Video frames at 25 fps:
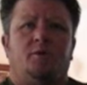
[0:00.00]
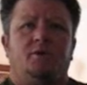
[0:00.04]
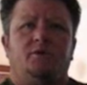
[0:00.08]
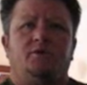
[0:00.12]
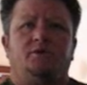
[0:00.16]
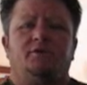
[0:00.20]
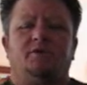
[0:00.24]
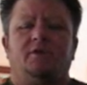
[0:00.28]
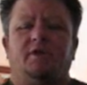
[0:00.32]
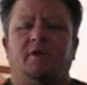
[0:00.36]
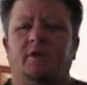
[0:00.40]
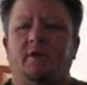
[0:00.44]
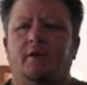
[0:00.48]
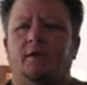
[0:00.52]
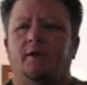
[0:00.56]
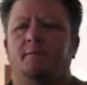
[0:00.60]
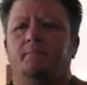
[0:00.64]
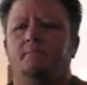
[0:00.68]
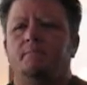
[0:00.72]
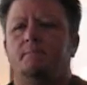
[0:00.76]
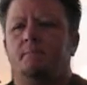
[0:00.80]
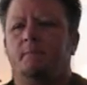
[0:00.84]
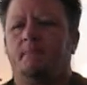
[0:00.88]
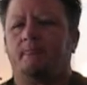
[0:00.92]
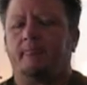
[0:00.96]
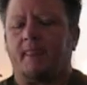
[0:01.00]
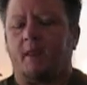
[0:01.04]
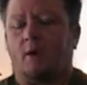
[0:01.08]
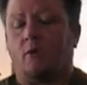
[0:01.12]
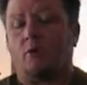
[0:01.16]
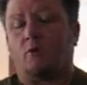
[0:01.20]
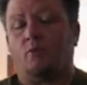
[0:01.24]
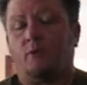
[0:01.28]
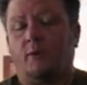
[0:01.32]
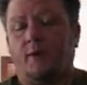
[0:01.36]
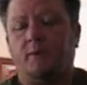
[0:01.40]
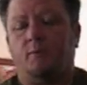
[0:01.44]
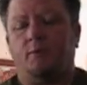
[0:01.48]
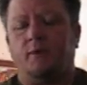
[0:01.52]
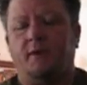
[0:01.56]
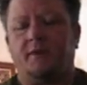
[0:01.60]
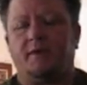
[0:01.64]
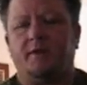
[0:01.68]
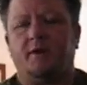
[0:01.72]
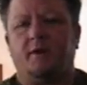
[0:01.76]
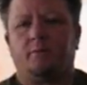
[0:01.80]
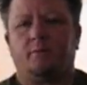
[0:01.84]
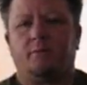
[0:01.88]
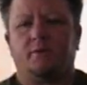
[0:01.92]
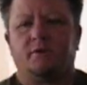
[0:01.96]
personally, or we
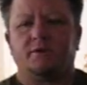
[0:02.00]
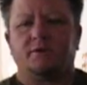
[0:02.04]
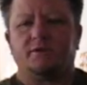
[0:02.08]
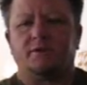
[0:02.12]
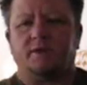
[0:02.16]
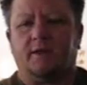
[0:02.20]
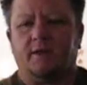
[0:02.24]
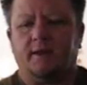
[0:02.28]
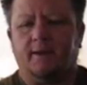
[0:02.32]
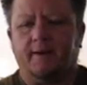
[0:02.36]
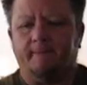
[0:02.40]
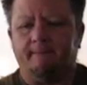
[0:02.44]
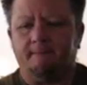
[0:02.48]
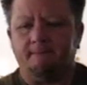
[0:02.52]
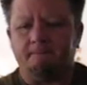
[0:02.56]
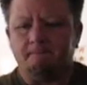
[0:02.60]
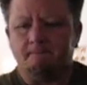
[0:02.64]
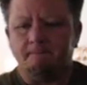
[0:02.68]
went there personally.